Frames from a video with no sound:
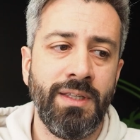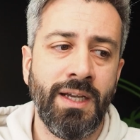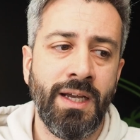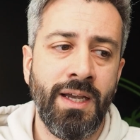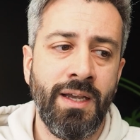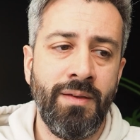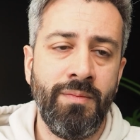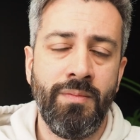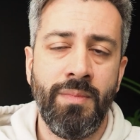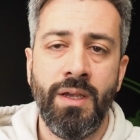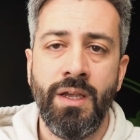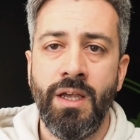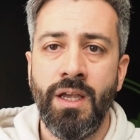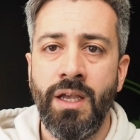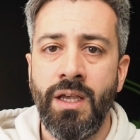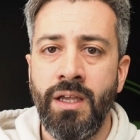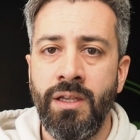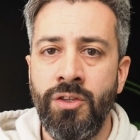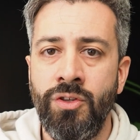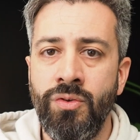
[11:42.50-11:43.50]
time,
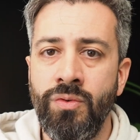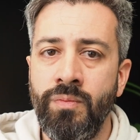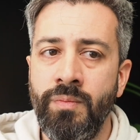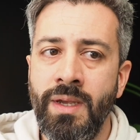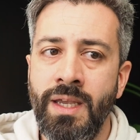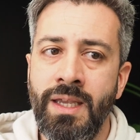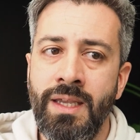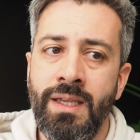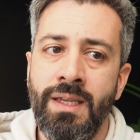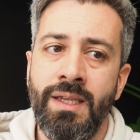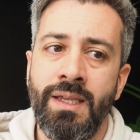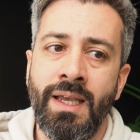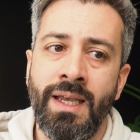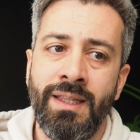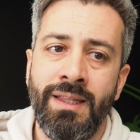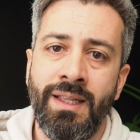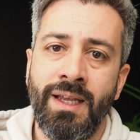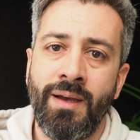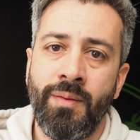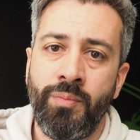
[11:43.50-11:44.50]
you may
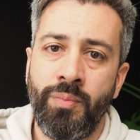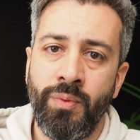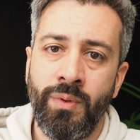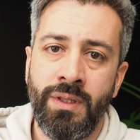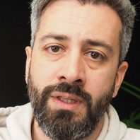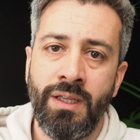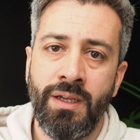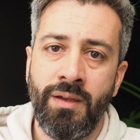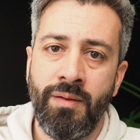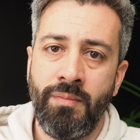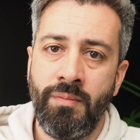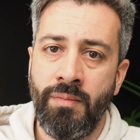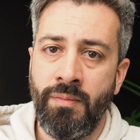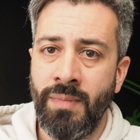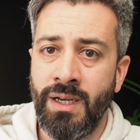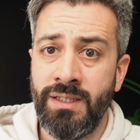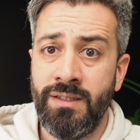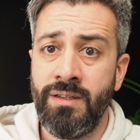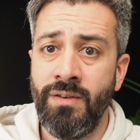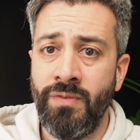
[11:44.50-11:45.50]
end up with a
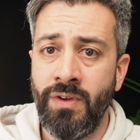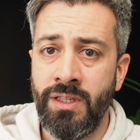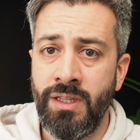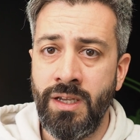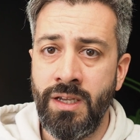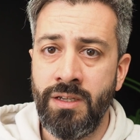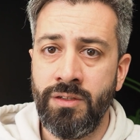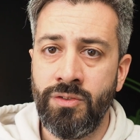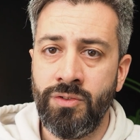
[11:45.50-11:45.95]
massive headache.